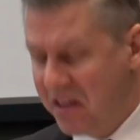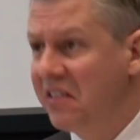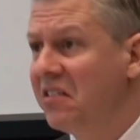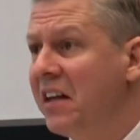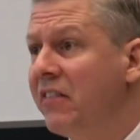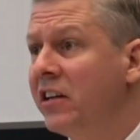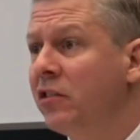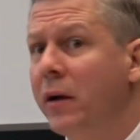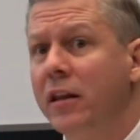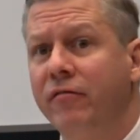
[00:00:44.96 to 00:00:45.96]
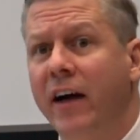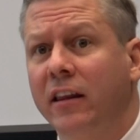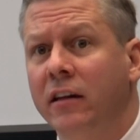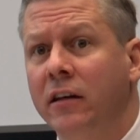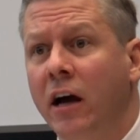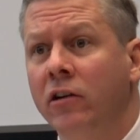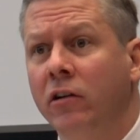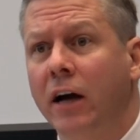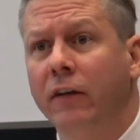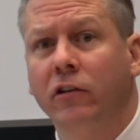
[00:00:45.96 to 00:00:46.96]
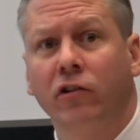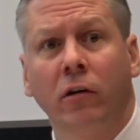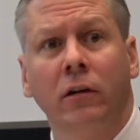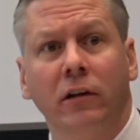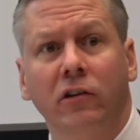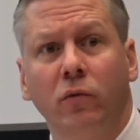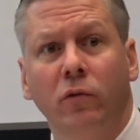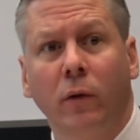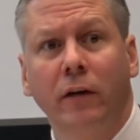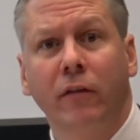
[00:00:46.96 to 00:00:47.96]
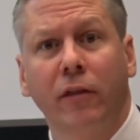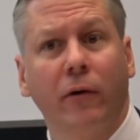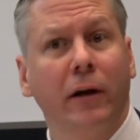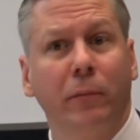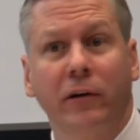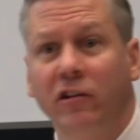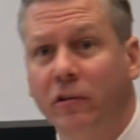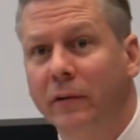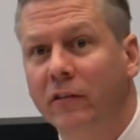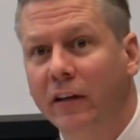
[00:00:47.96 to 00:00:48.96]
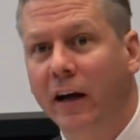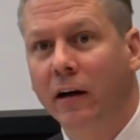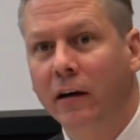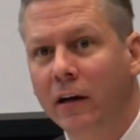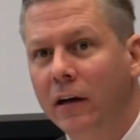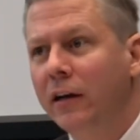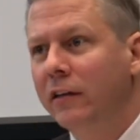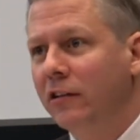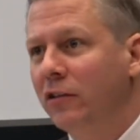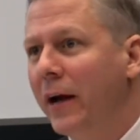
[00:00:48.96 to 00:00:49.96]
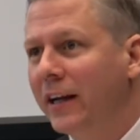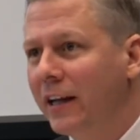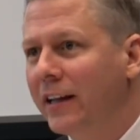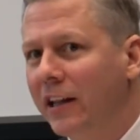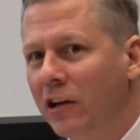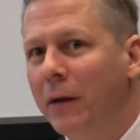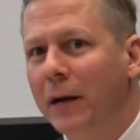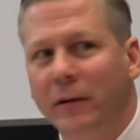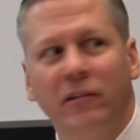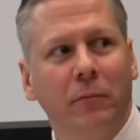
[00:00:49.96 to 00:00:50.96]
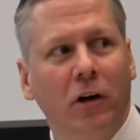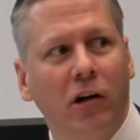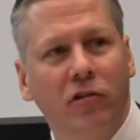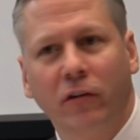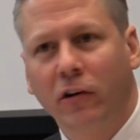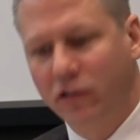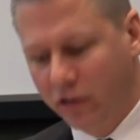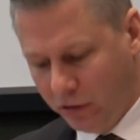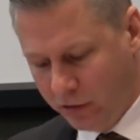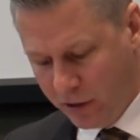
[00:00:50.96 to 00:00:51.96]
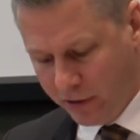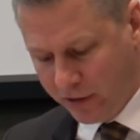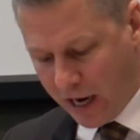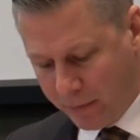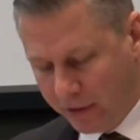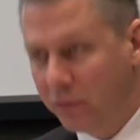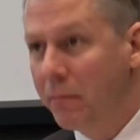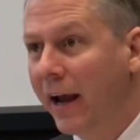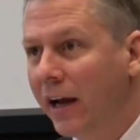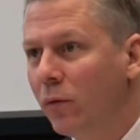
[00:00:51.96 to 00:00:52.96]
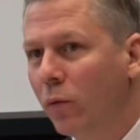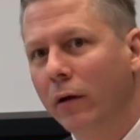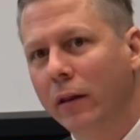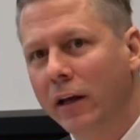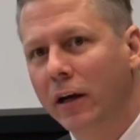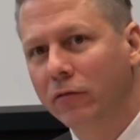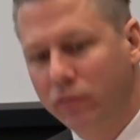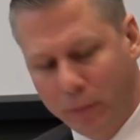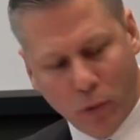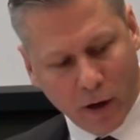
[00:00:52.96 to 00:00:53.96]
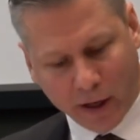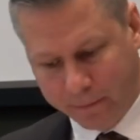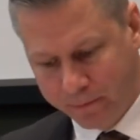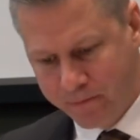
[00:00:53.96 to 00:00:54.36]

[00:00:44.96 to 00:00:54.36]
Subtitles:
This is evidenced by the fact that an undercover journalist was one of the 30 participants there, suspecting that there might be some controversial statements made worthy of reporting.